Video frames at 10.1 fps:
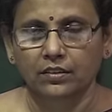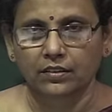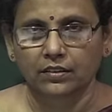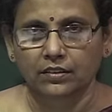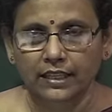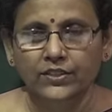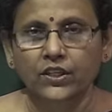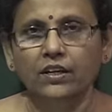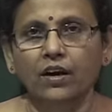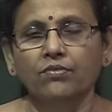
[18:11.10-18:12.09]

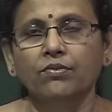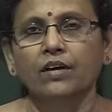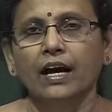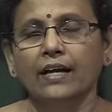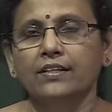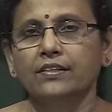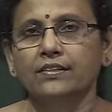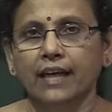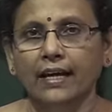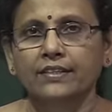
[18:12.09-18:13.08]
nature of and the
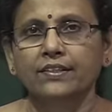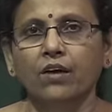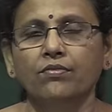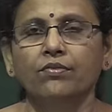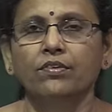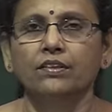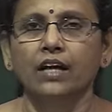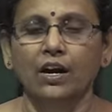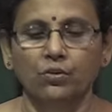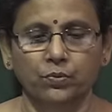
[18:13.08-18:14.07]
size of the
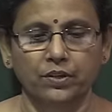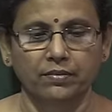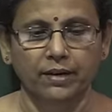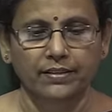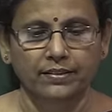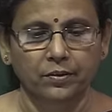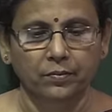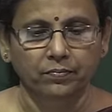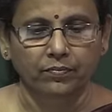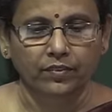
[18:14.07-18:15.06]
output device.
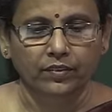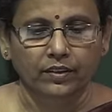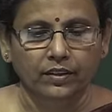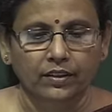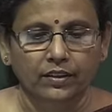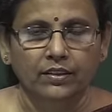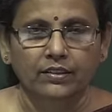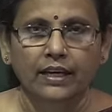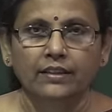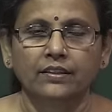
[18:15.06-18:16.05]

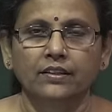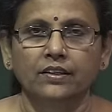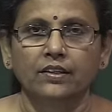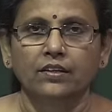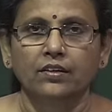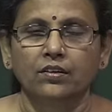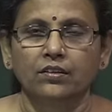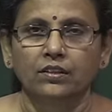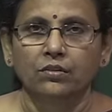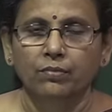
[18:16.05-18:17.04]
Then
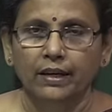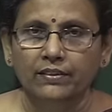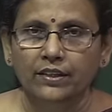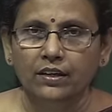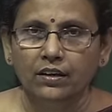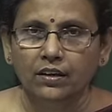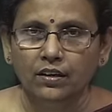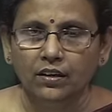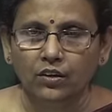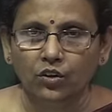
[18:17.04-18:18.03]
when
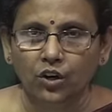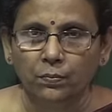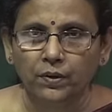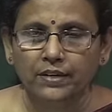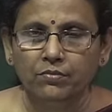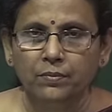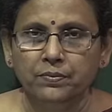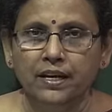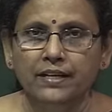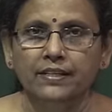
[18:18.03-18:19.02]
a corporate
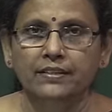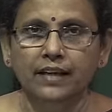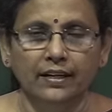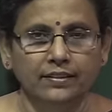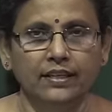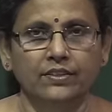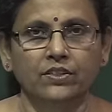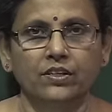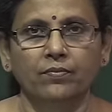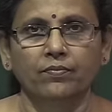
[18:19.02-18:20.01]
website is accessed,
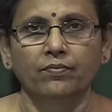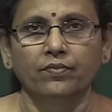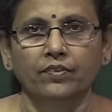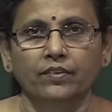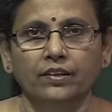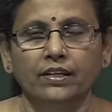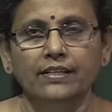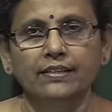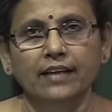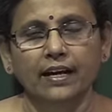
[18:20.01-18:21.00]
it
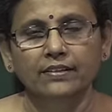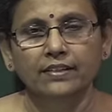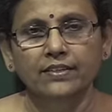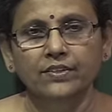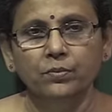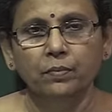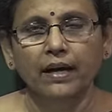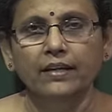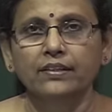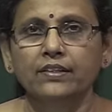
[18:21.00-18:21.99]
is accessed
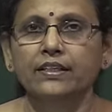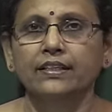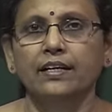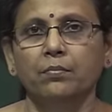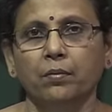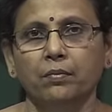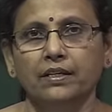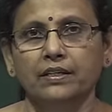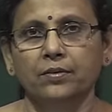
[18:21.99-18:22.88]
by the general public.